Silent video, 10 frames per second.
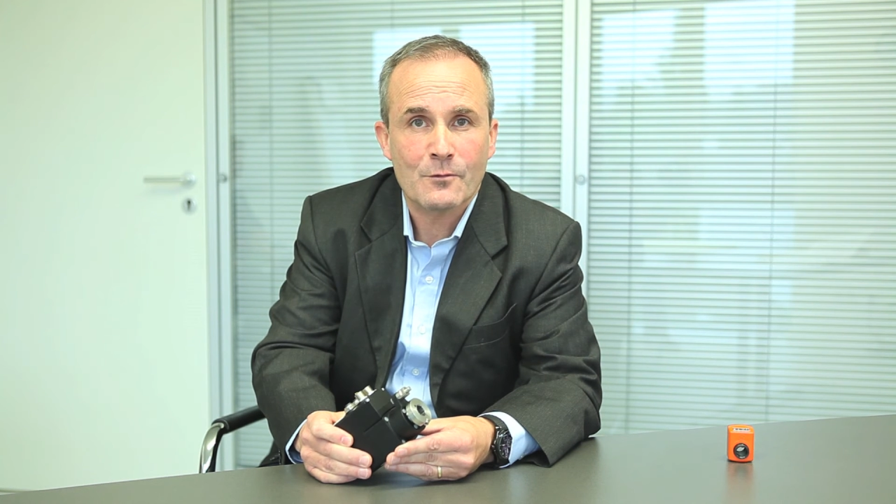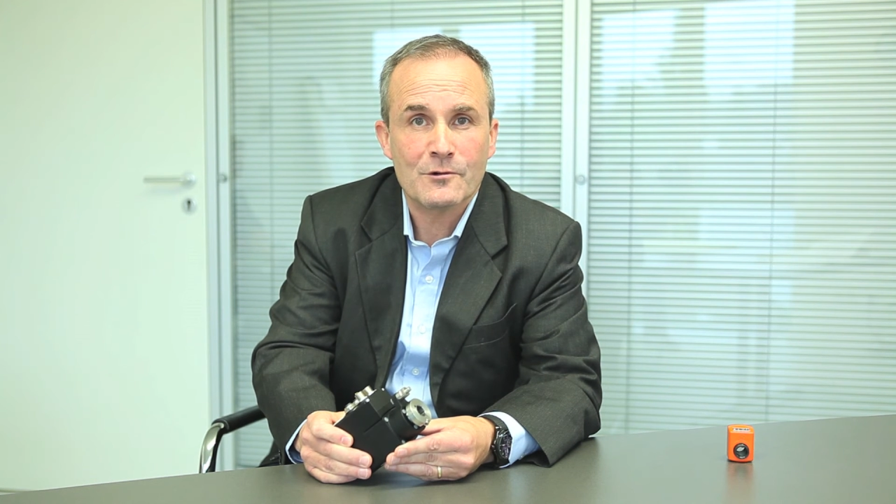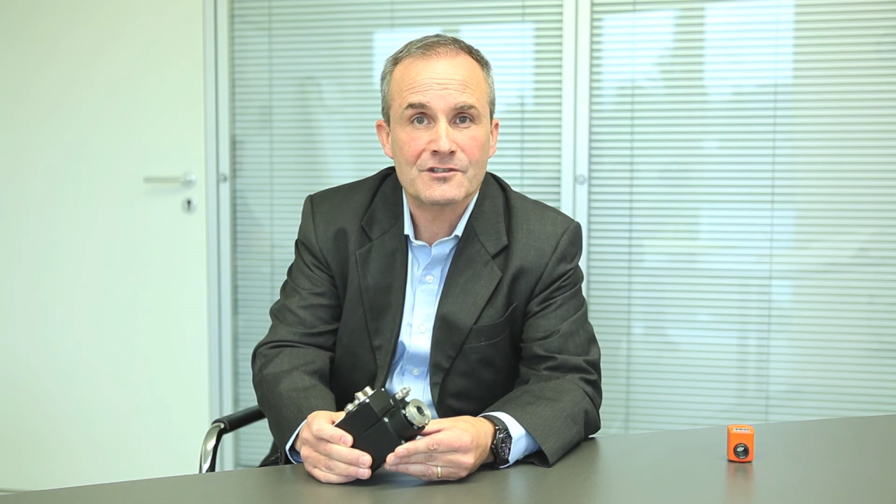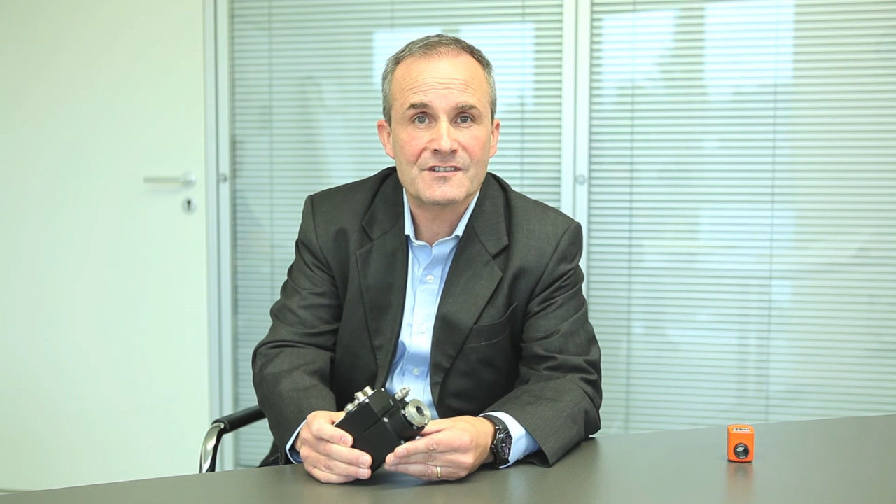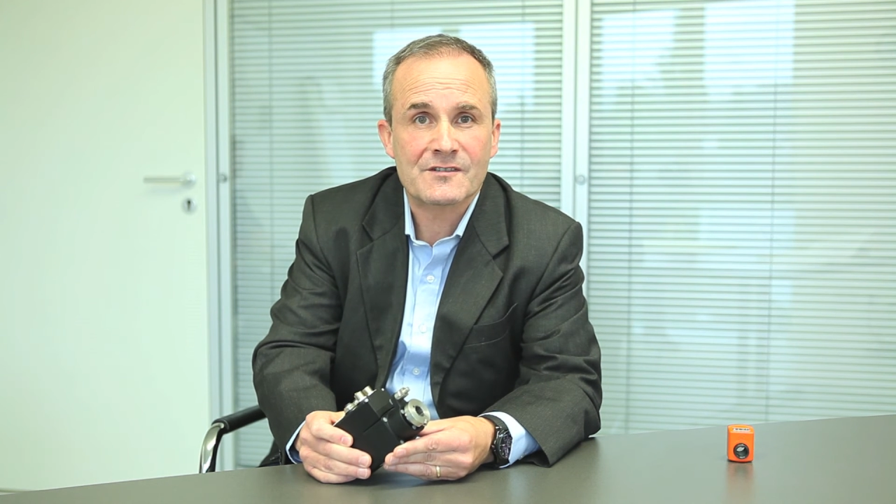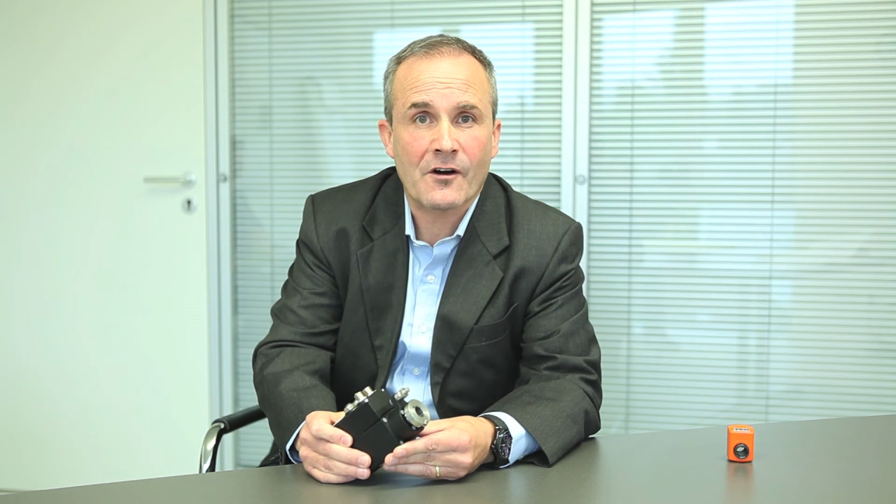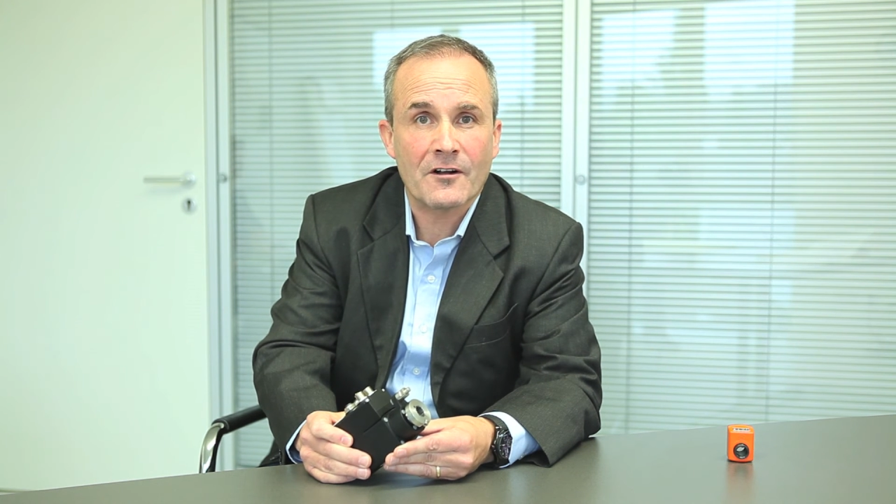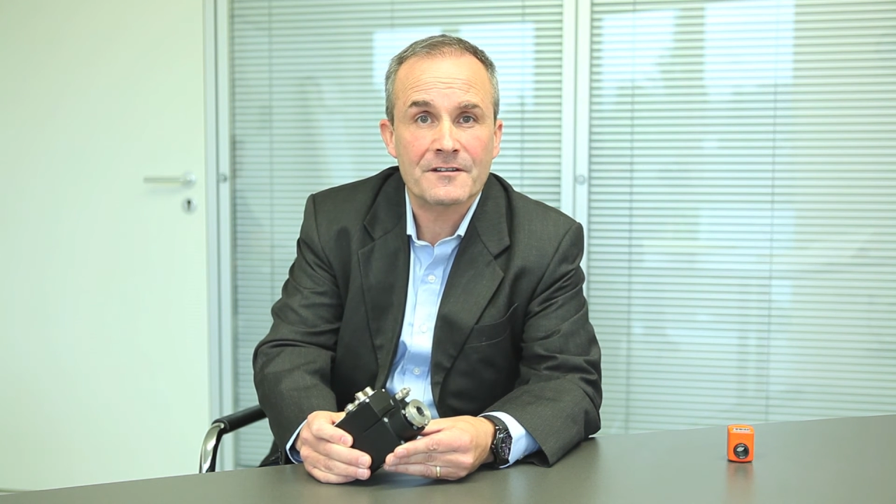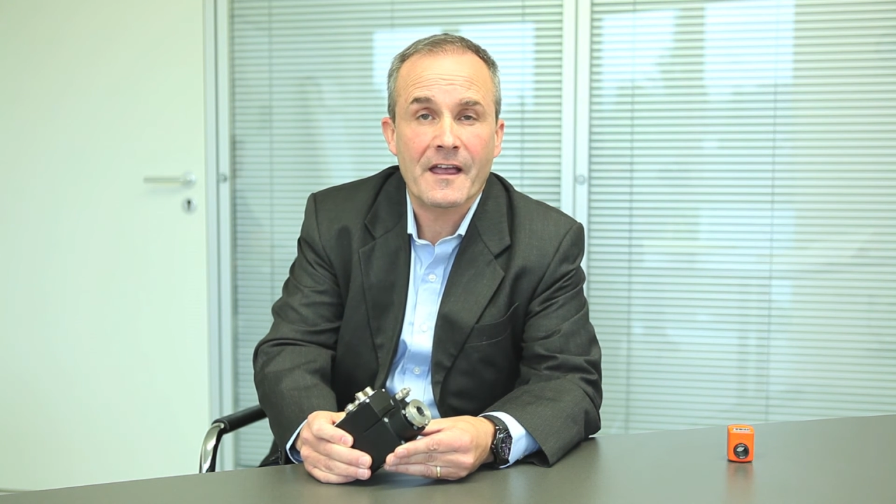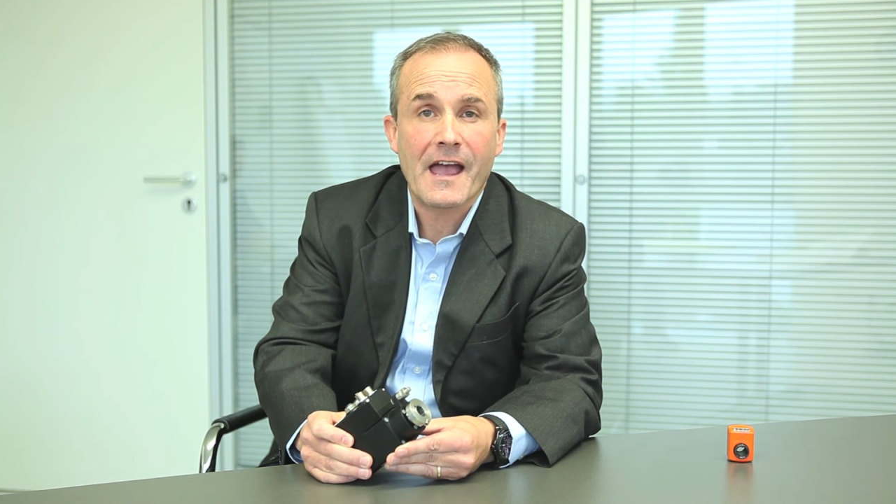which is
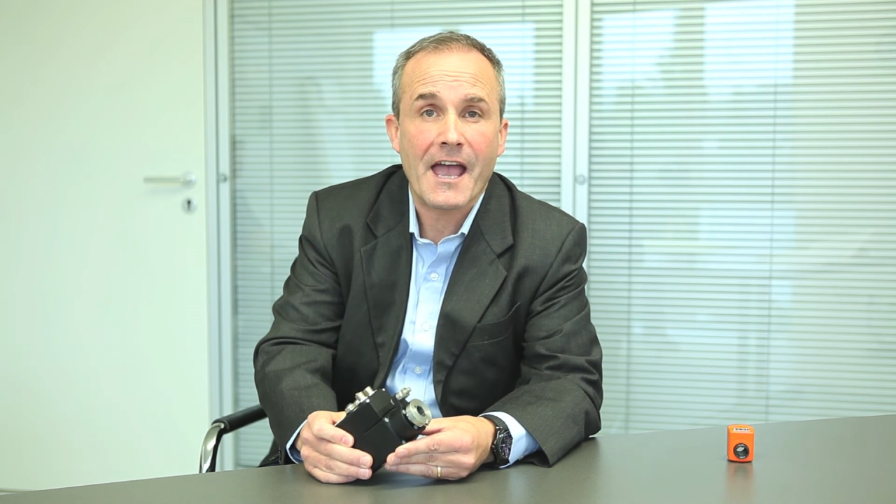called